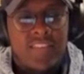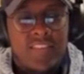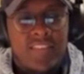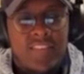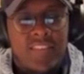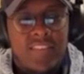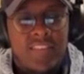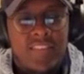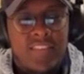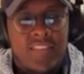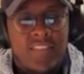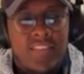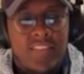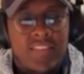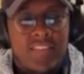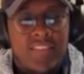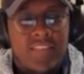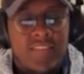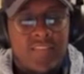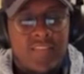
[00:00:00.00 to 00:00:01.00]

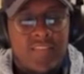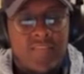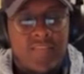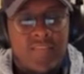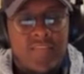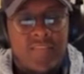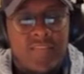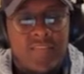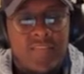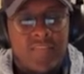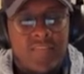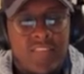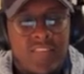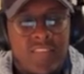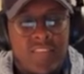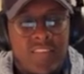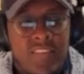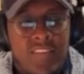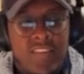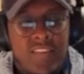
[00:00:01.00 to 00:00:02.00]

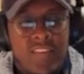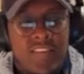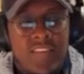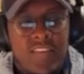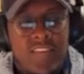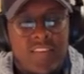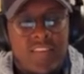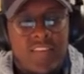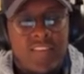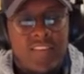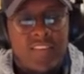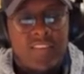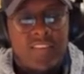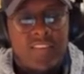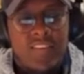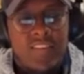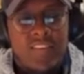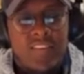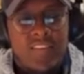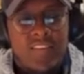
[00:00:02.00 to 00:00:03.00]

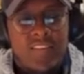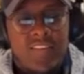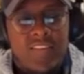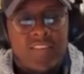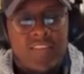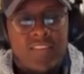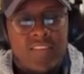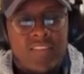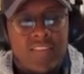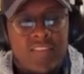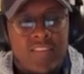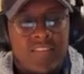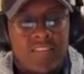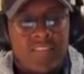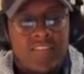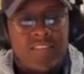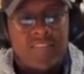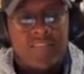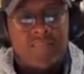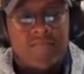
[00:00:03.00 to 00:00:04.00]

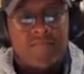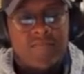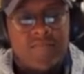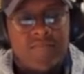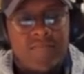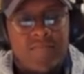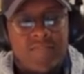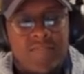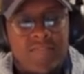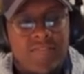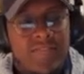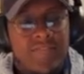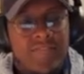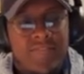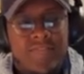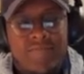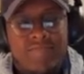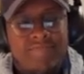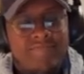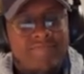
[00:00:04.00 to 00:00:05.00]

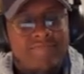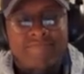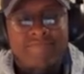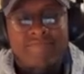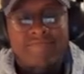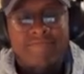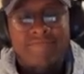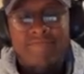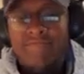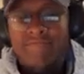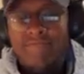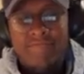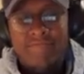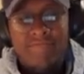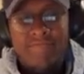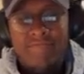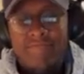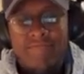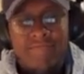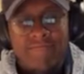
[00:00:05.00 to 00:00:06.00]

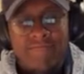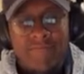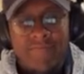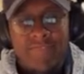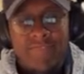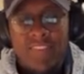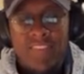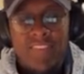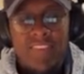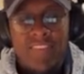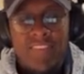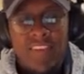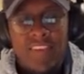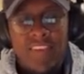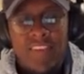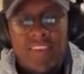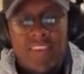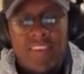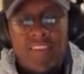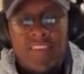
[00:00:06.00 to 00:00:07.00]

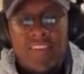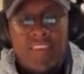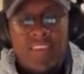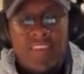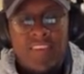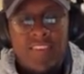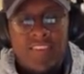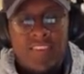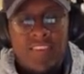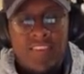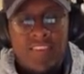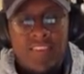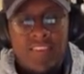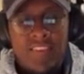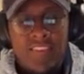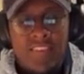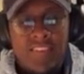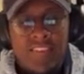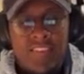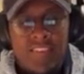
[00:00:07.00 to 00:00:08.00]
This person isn't speaking.